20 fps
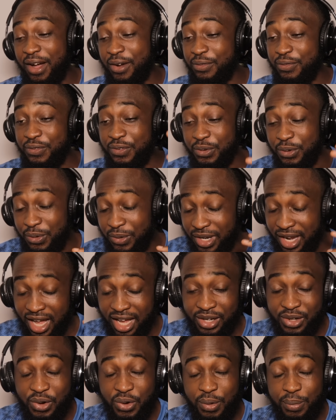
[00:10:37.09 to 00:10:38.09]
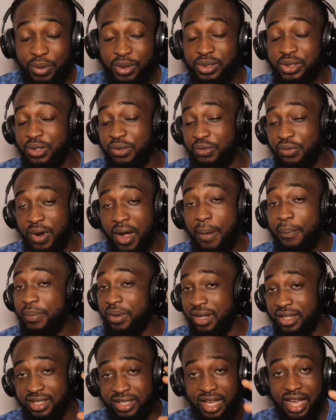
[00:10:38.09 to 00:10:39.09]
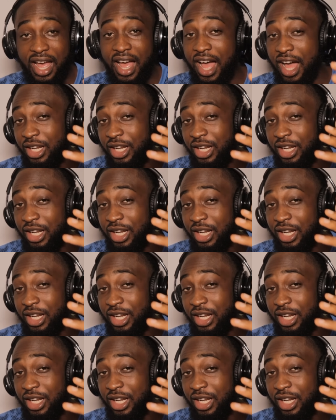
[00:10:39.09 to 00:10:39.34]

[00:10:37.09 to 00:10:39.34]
I feel like a whole bunch of rappers are